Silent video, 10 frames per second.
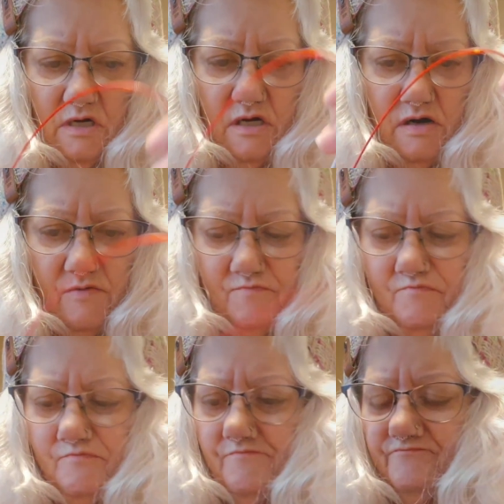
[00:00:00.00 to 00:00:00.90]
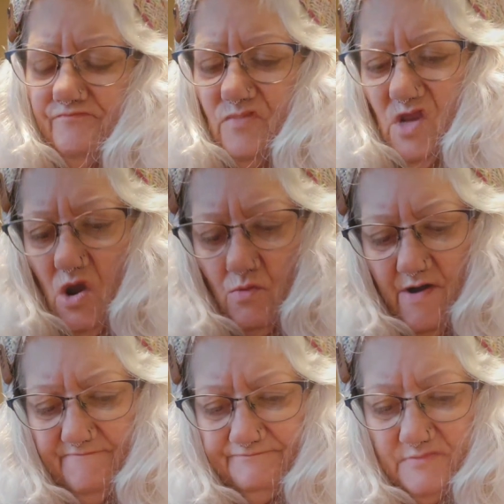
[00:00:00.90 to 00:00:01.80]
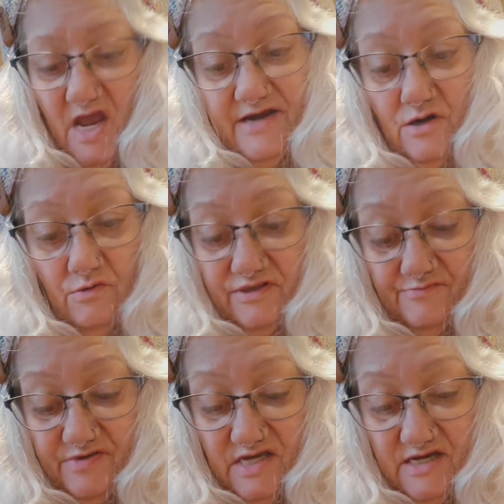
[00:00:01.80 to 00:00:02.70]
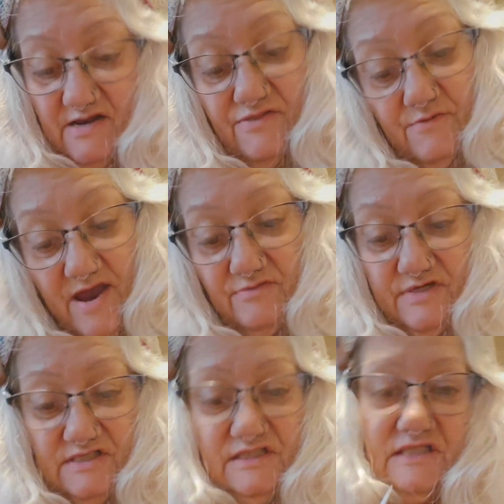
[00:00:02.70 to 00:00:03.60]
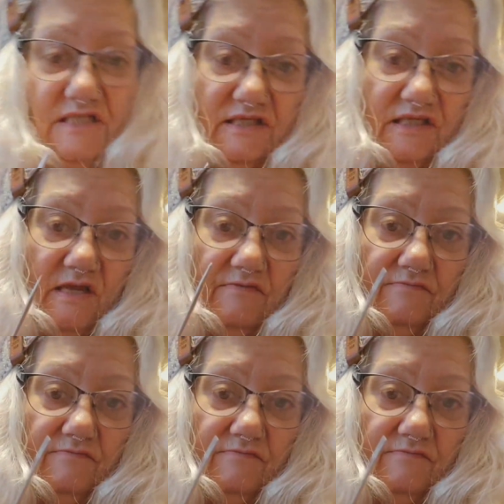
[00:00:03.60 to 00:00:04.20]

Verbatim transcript: Huh. Oh well. I know where the beginning of the round is. It's at the